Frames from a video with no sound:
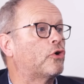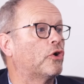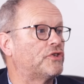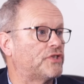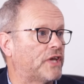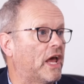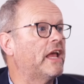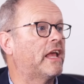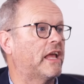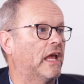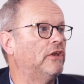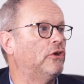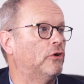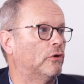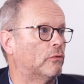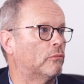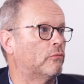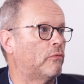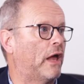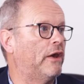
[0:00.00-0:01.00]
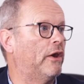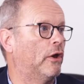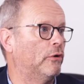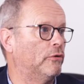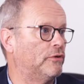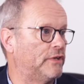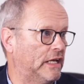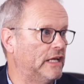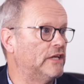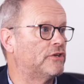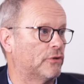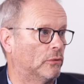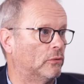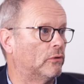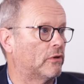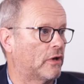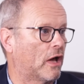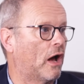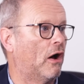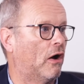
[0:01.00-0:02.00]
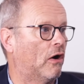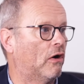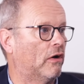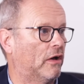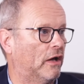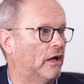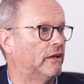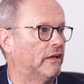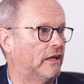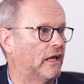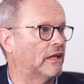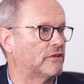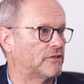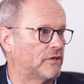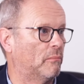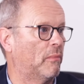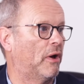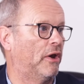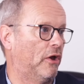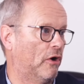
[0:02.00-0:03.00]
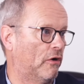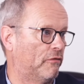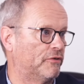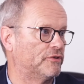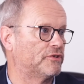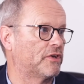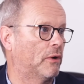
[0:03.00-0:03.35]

could take in your Renault diesel car and get some money off a